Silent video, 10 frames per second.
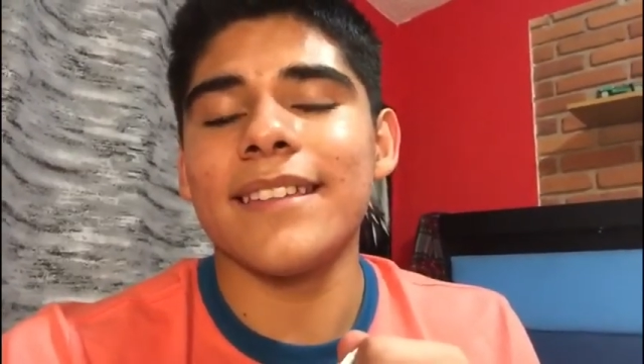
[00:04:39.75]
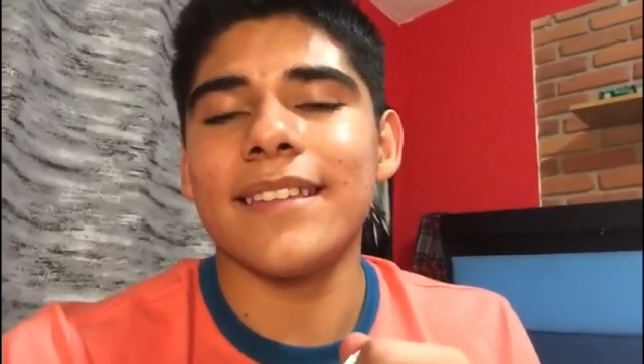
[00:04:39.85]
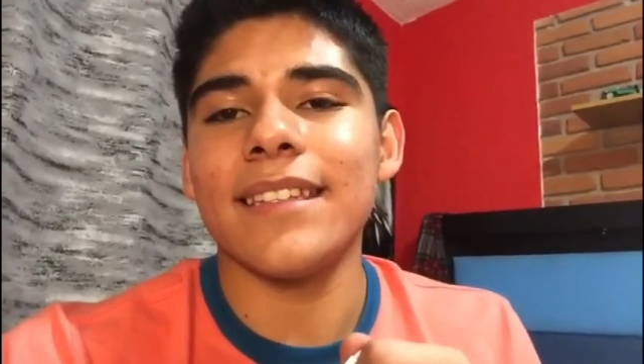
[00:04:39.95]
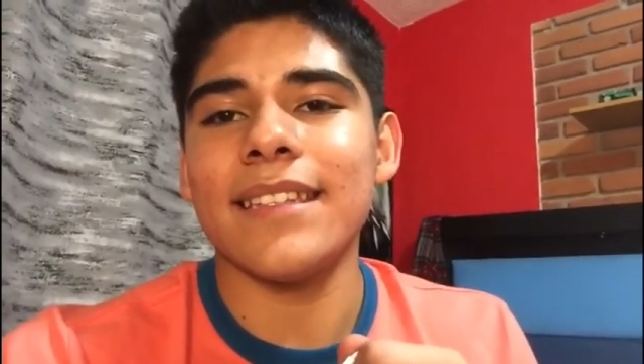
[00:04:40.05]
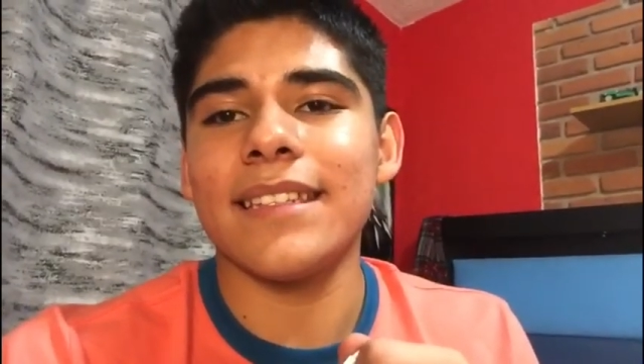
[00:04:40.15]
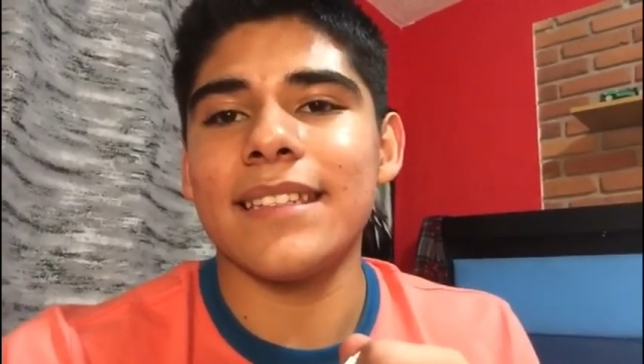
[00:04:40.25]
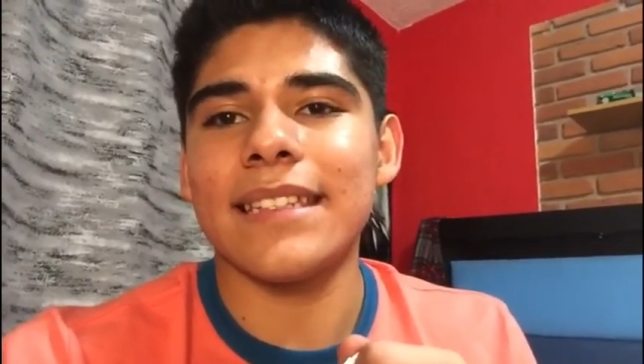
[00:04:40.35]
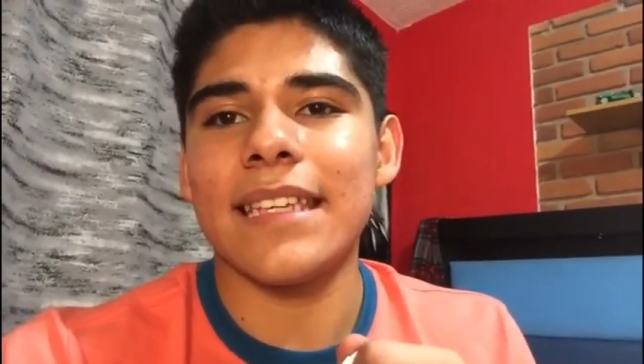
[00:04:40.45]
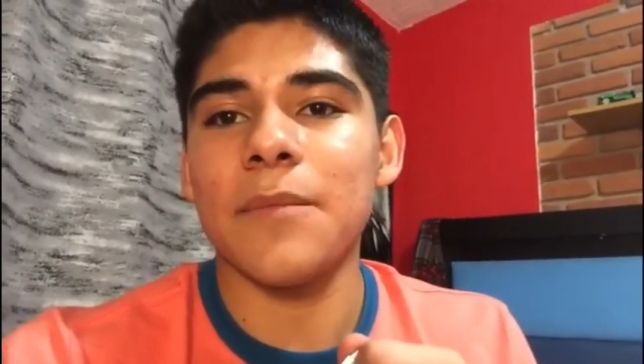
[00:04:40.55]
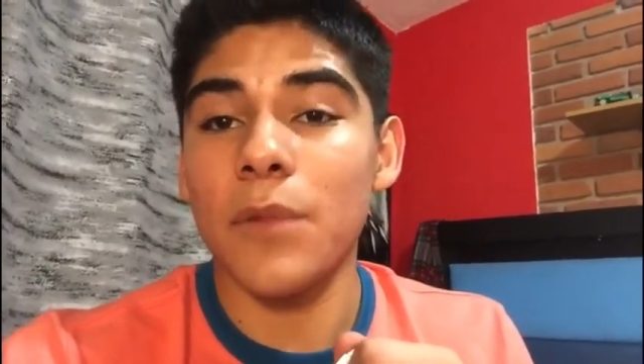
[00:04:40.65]
this
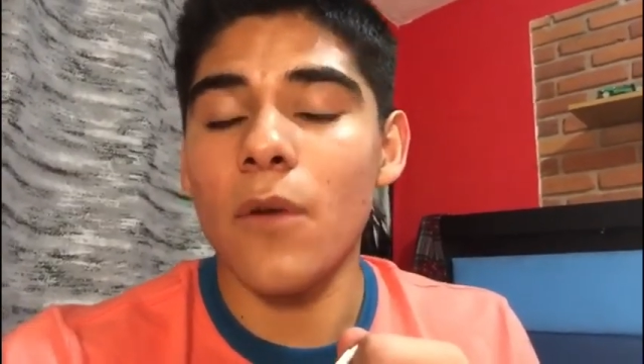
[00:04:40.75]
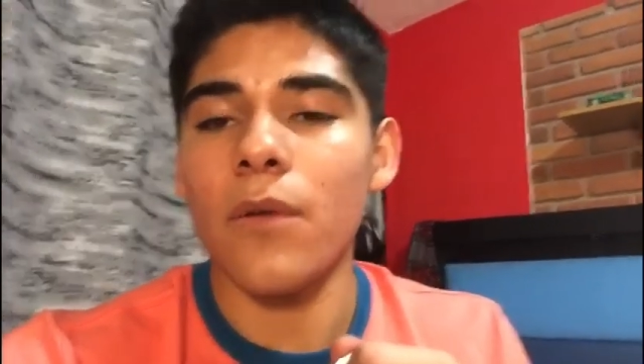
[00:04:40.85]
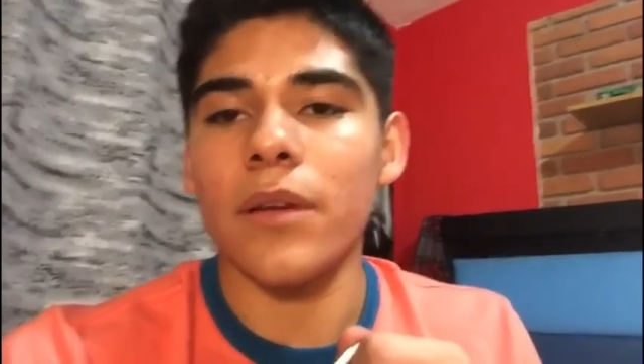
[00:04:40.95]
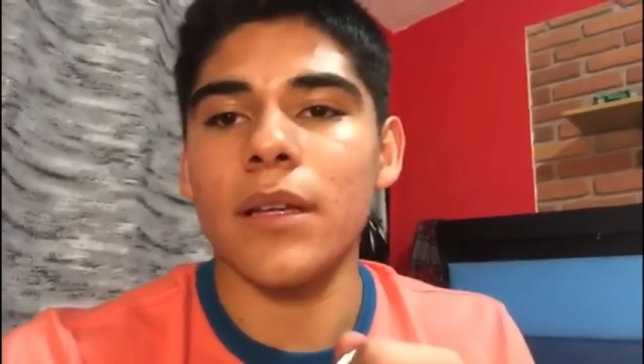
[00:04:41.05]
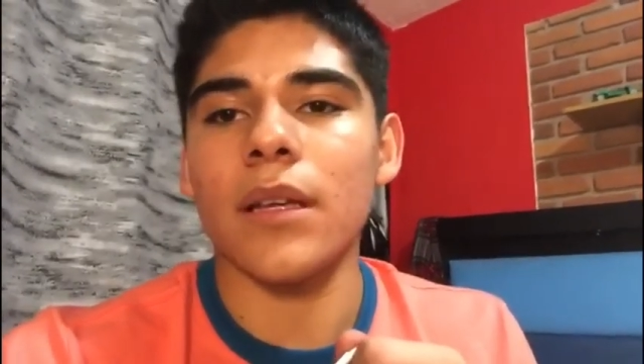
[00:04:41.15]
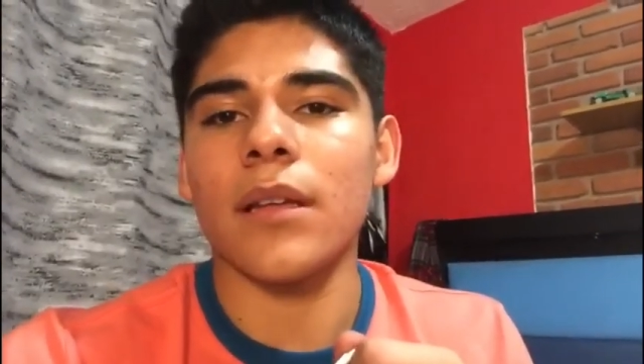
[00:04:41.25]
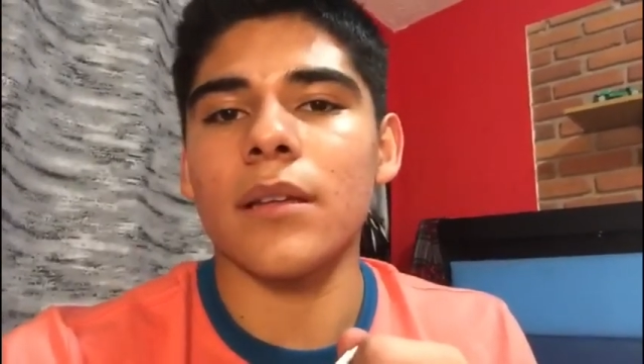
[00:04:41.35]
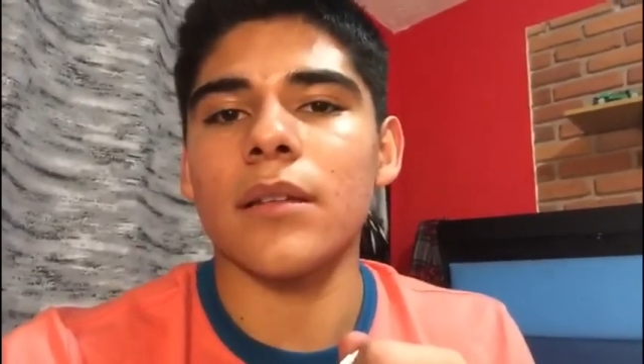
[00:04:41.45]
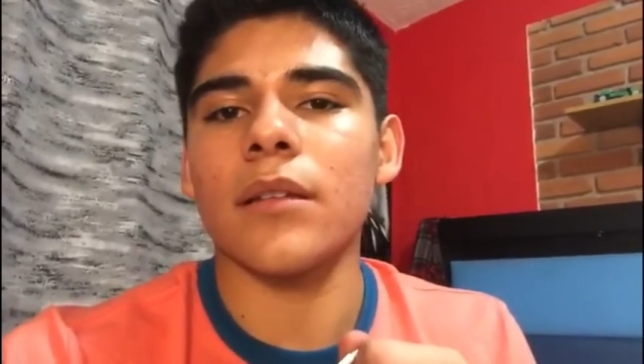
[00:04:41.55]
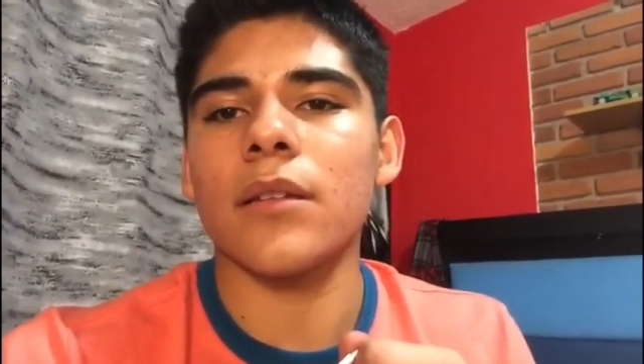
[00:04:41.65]
keep going
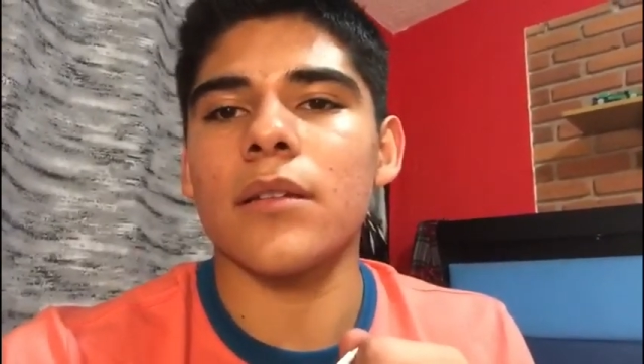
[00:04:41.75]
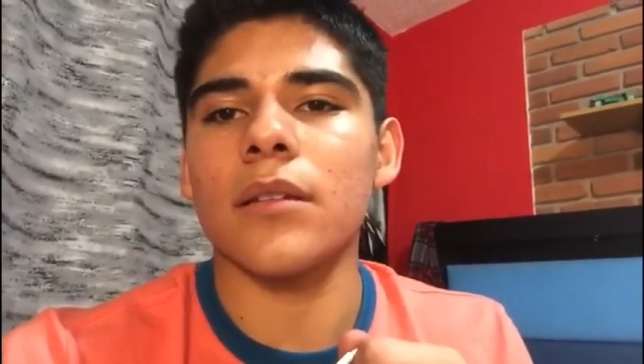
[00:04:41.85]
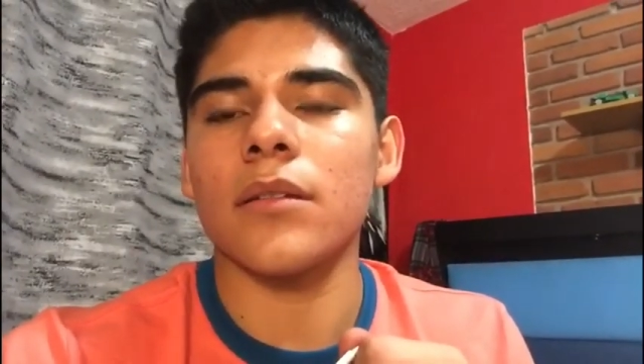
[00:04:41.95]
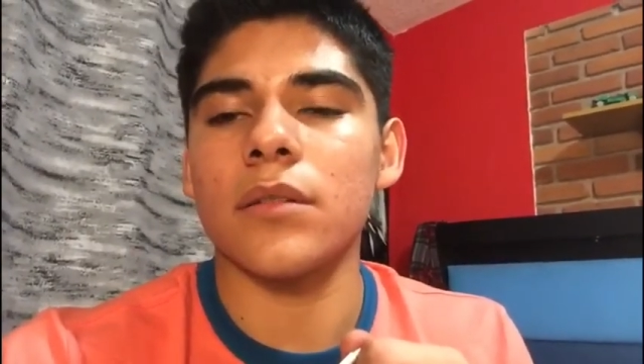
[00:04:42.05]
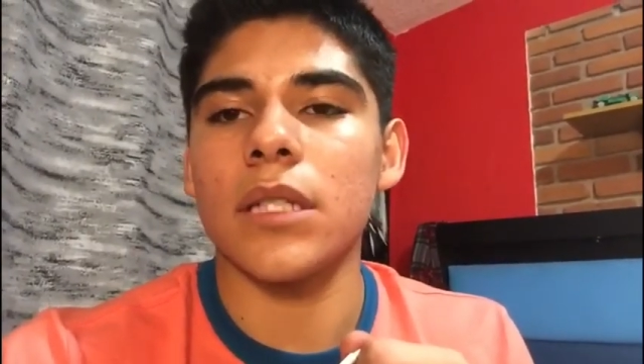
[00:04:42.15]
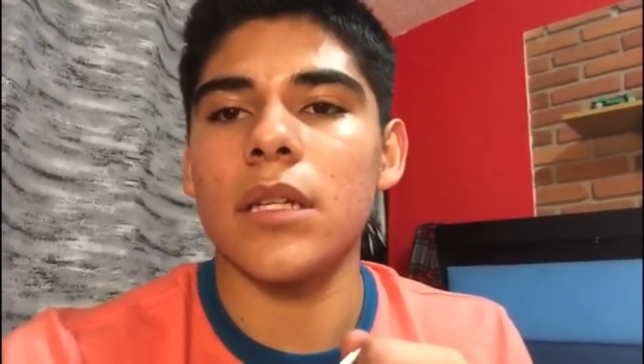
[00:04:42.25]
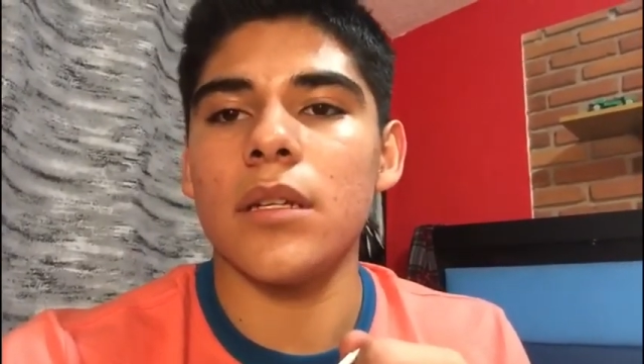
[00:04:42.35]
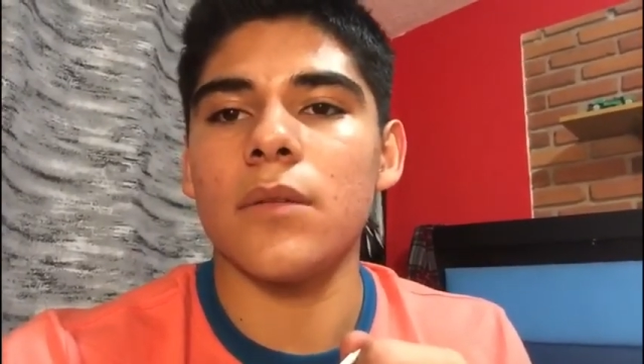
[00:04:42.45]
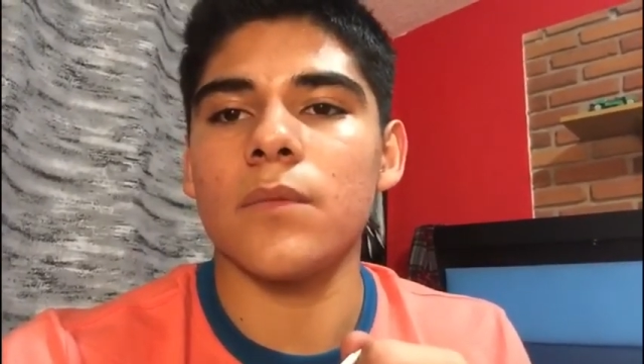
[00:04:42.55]
and continue.